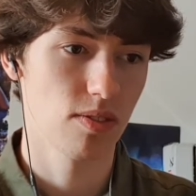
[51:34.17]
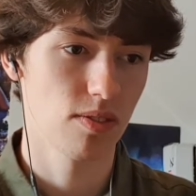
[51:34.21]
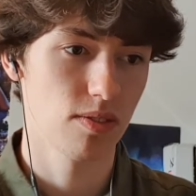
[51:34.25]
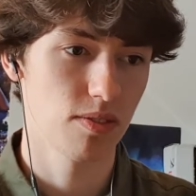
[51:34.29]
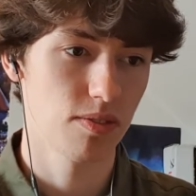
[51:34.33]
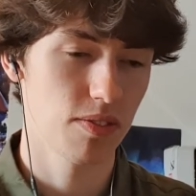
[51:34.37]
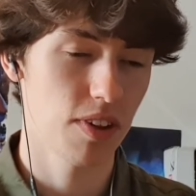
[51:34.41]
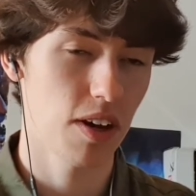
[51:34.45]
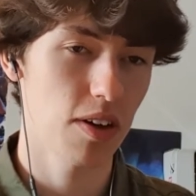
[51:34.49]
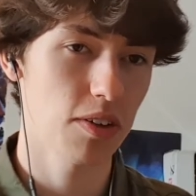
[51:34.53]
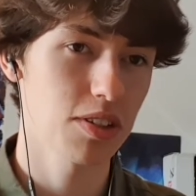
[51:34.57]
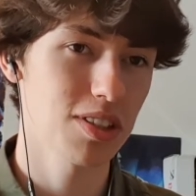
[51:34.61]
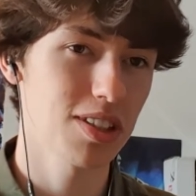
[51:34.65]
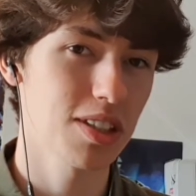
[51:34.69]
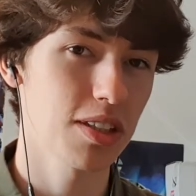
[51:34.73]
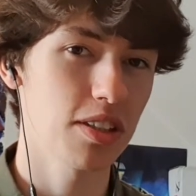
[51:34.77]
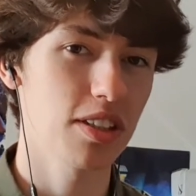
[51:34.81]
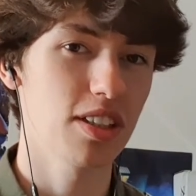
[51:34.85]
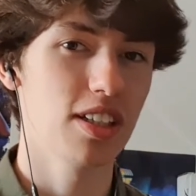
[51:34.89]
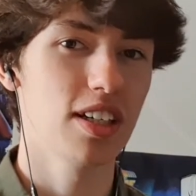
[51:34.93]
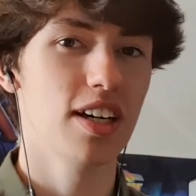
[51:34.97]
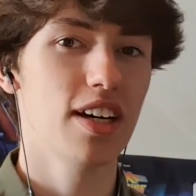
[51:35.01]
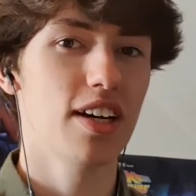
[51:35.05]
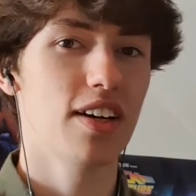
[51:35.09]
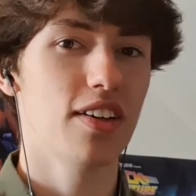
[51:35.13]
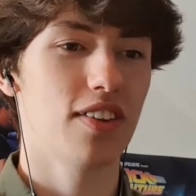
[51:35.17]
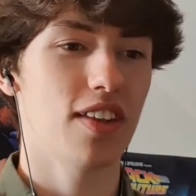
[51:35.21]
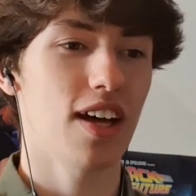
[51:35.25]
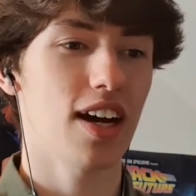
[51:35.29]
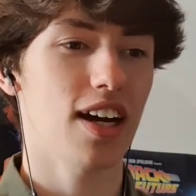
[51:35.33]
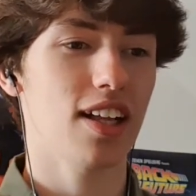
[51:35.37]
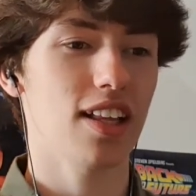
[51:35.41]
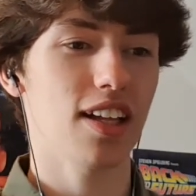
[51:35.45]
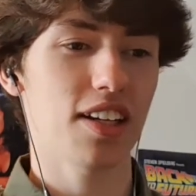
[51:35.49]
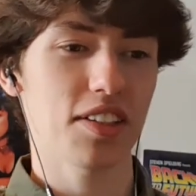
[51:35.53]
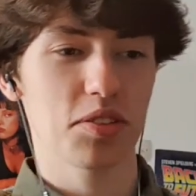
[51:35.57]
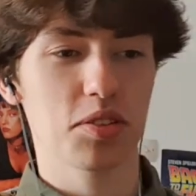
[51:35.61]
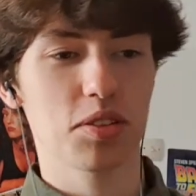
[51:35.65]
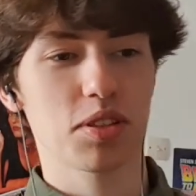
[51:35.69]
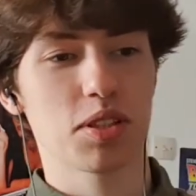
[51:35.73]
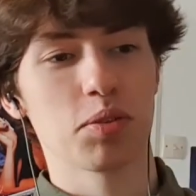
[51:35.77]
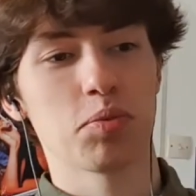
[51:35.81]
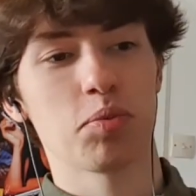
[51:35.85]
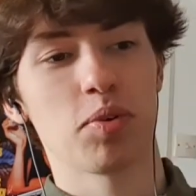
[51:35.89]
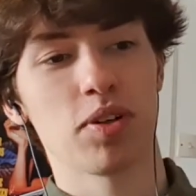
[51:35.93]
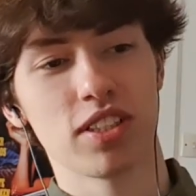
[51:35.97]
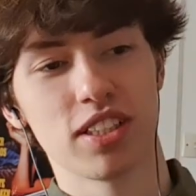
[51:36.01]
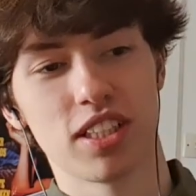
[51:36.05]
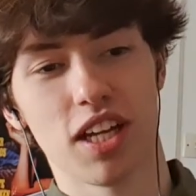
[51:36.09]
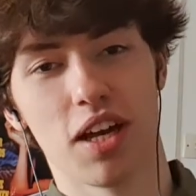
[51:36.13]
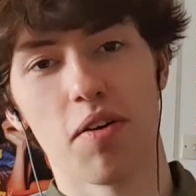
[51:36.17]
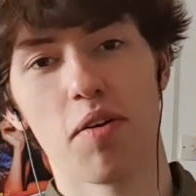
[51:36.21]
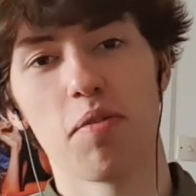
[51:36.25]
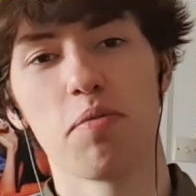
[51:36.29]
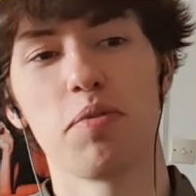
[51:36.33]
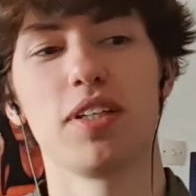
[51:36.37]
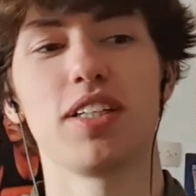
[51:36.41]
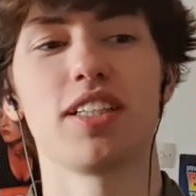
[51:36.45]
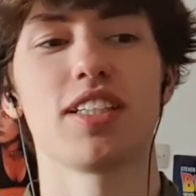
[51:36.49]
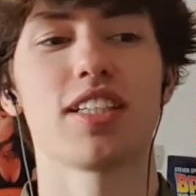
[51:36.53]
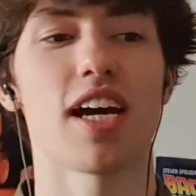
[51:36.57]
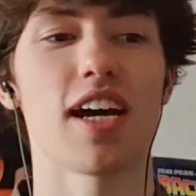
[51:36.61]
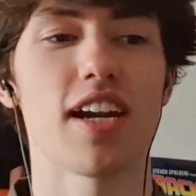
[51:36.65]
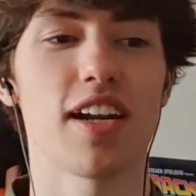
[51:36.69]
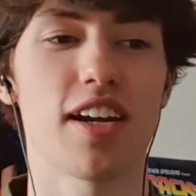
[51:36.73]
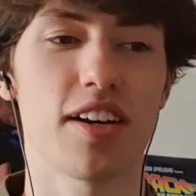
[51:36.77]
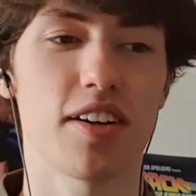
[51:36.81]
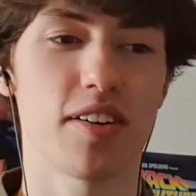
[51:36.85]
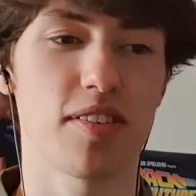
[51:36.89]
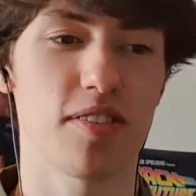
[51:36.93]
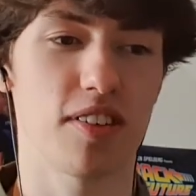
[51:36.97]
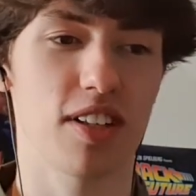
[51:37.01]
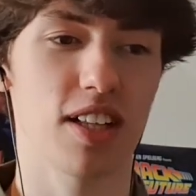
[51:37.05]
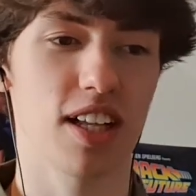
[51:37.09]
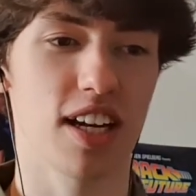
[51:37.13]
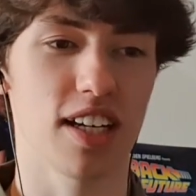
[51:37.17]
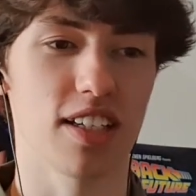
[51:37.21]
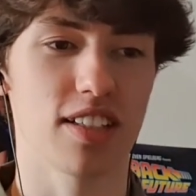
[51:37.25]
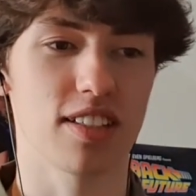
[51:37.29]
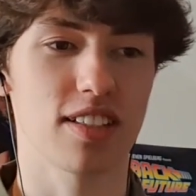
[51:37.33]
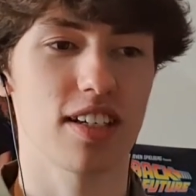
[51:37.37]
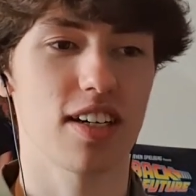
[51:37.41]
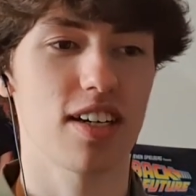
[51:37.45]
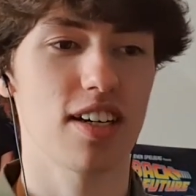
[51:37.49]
That class was the one time I've been sent out of class.